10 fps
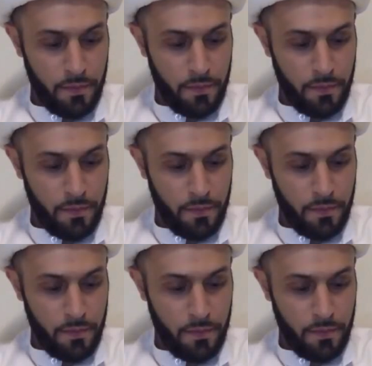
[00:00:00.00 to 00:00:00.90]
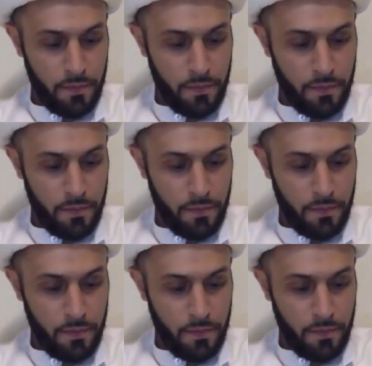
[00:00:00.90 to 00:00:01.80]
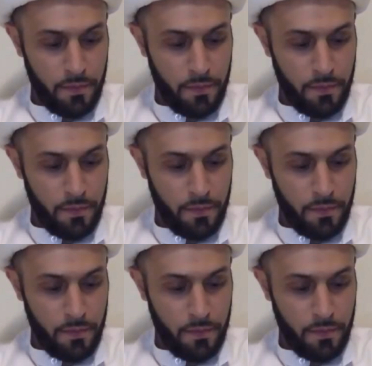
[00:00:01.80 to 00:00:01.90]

No one is speaking in this clip.